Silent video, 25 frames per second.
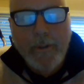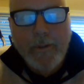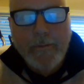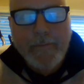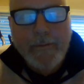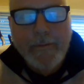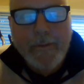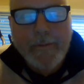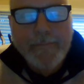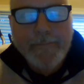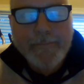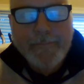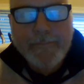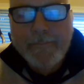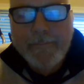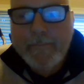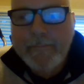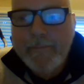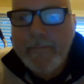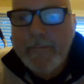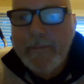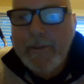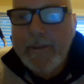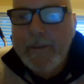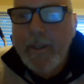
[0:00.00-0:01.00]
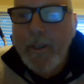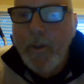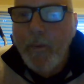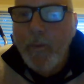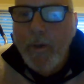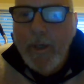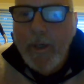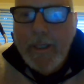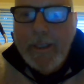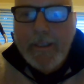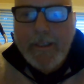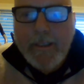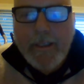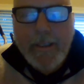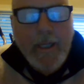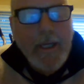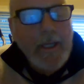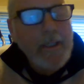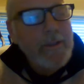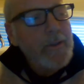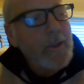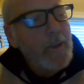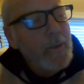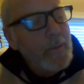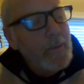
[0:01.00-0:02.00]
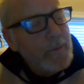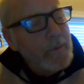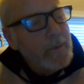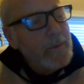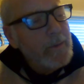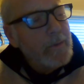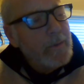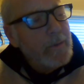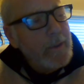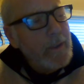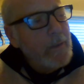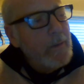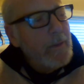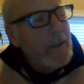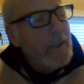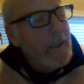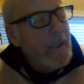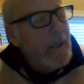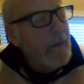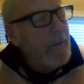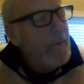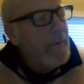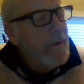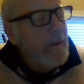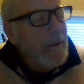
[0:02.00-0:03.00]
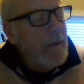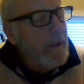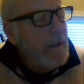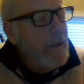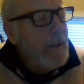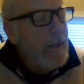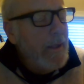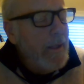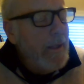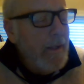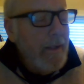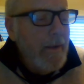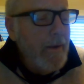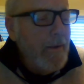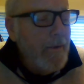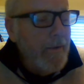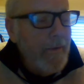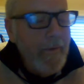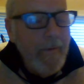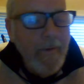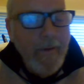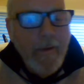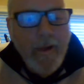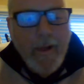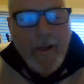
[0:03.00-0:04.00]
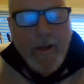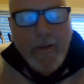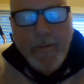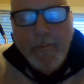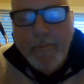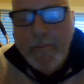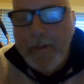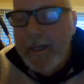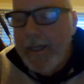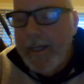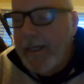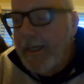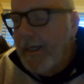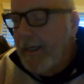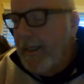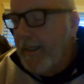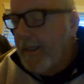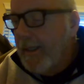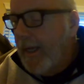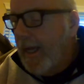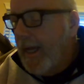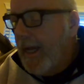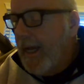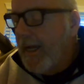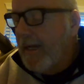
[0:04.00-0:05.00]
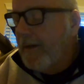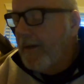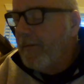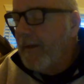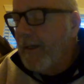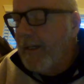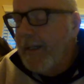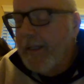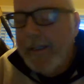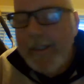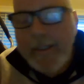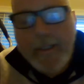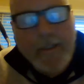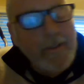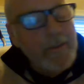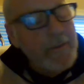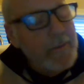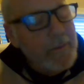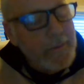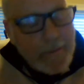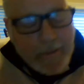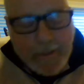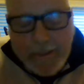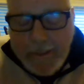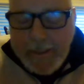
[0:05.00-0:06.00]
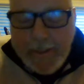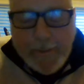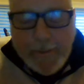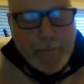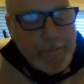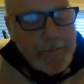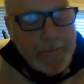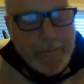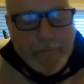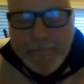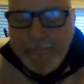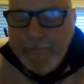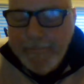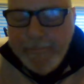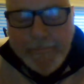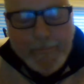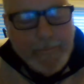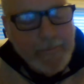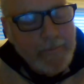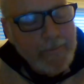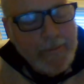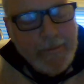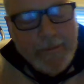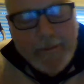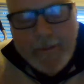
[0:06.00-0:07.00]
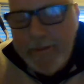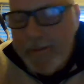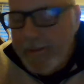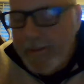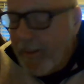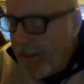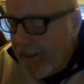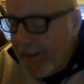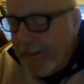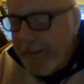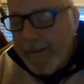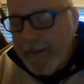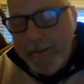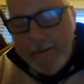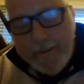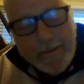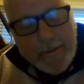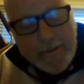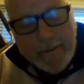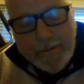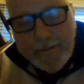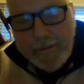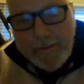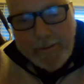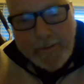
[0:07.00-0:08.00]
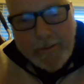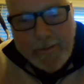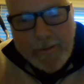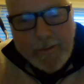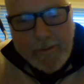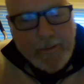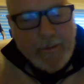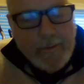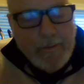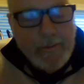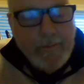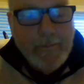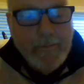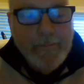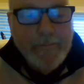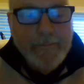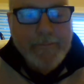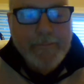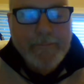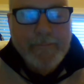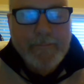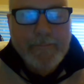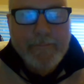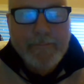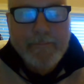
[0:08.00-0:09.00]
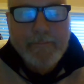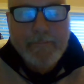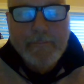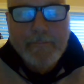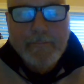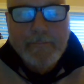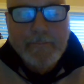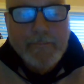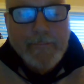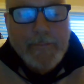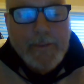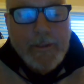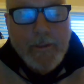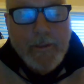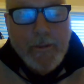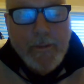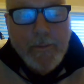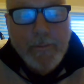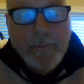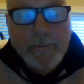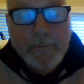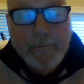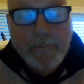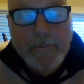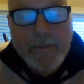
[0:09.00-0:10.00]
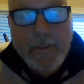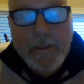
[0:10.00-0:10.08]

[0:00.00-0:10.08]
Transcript: over." "What? I told you to slow down." Oh, I'm mad and aggravated and sleep and tired and just, you know,